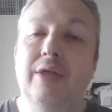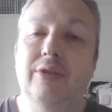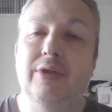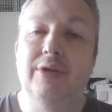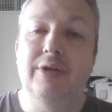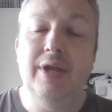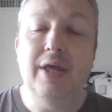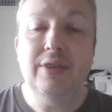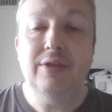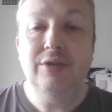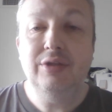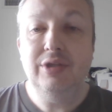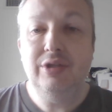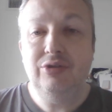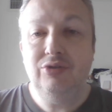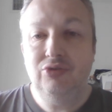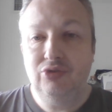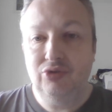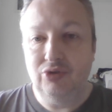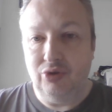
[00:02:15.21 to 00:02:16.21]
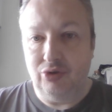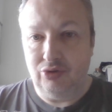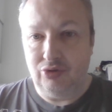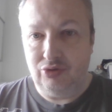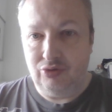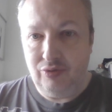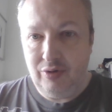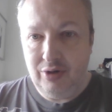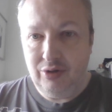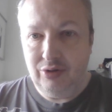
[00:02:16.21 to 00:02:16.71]
the Netherlands,
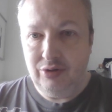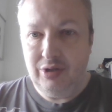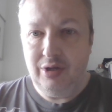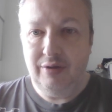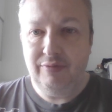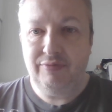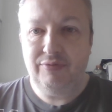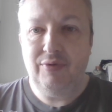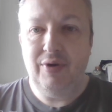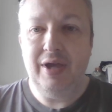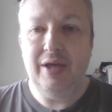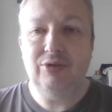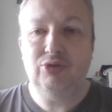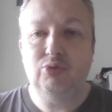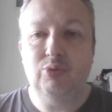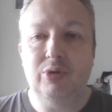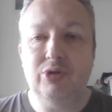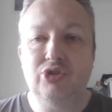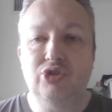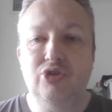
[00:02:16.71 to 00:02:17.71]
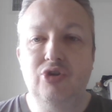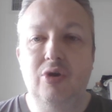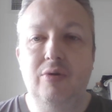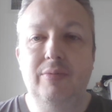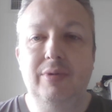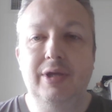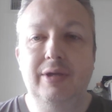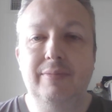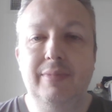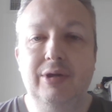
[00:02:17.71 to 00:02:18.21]
Australia, France, West
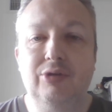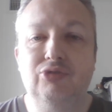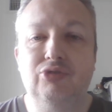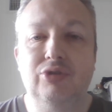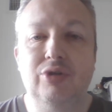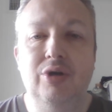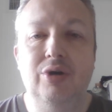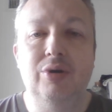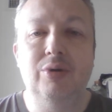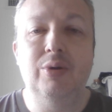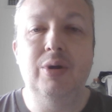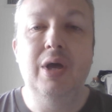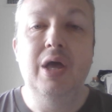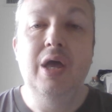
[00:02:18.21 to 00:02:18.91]
Germany, Mexico,